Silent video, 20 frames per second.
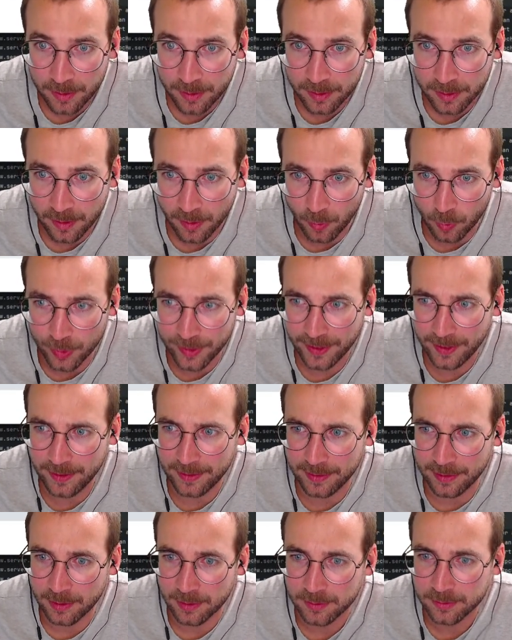
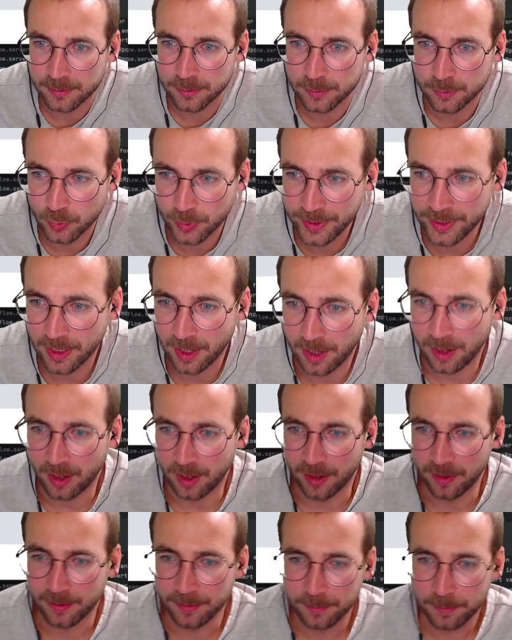Okay, we
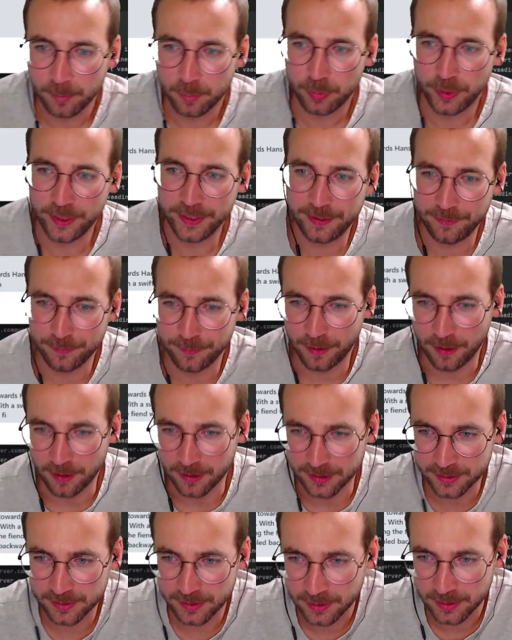are pretty
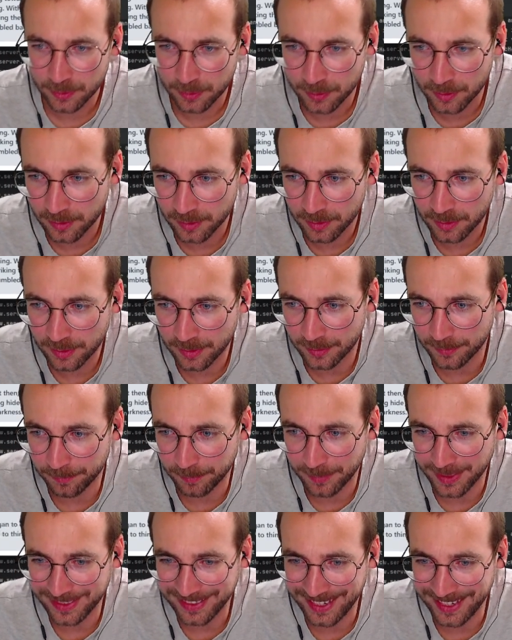fast.
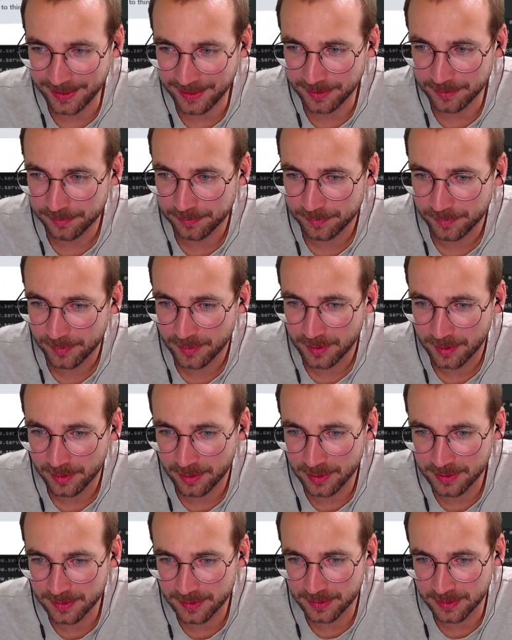Again,
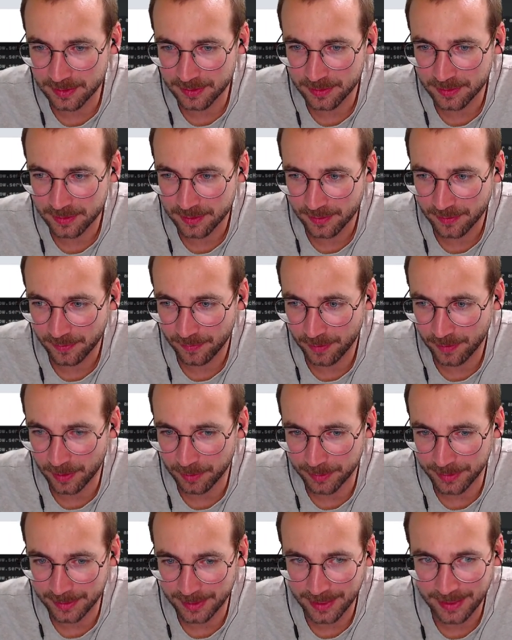this is
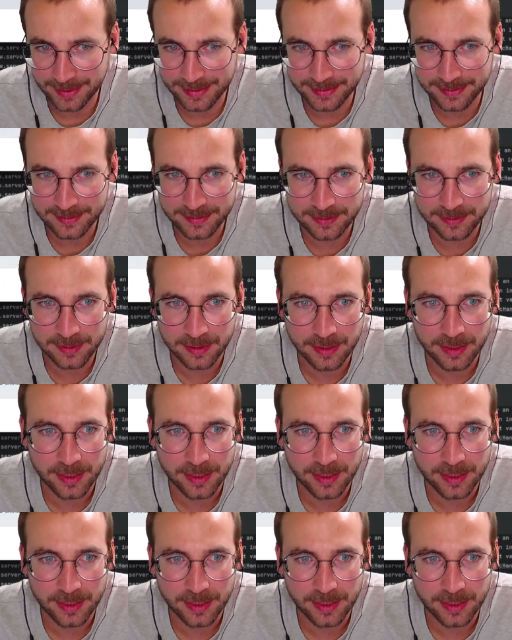very nice.